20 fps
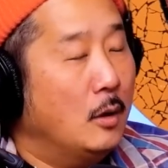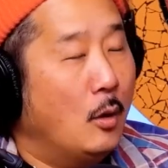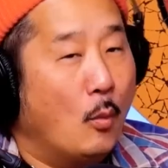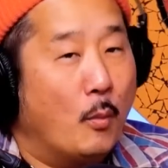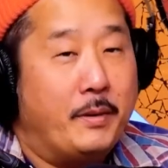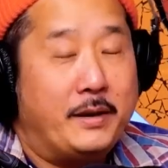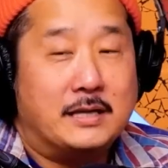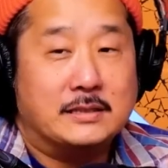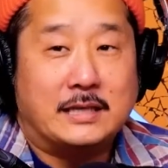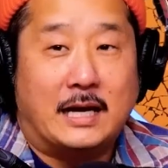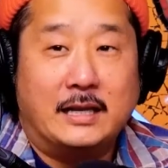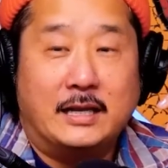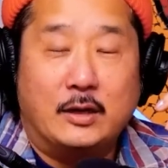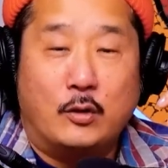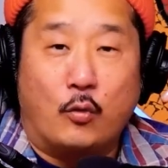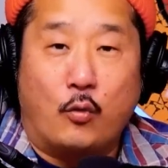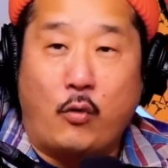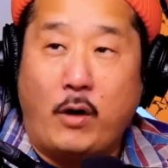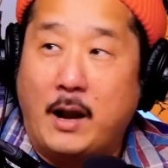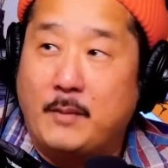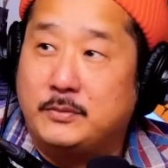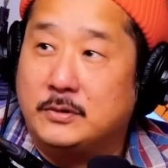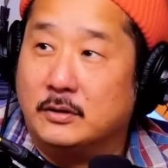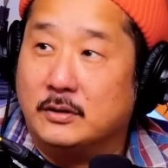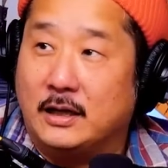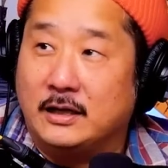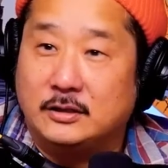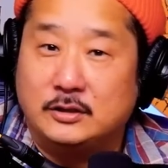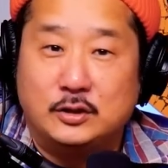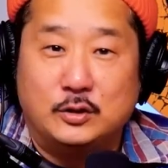Because I didn't wrap till
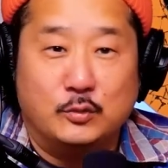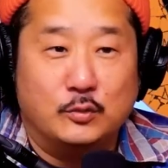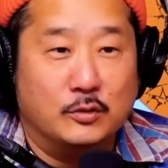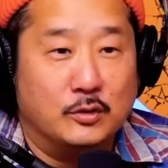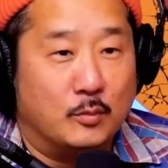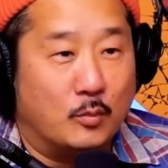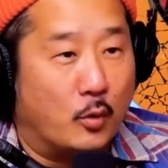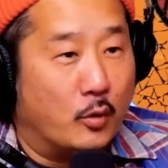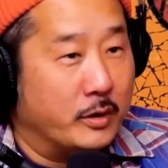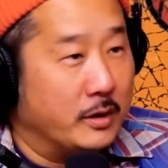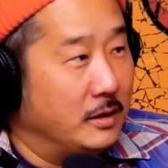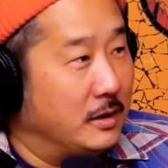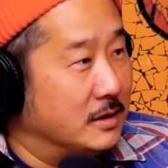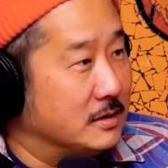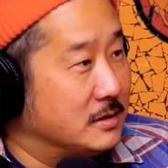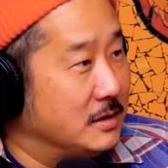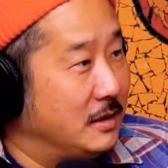like two in the morning last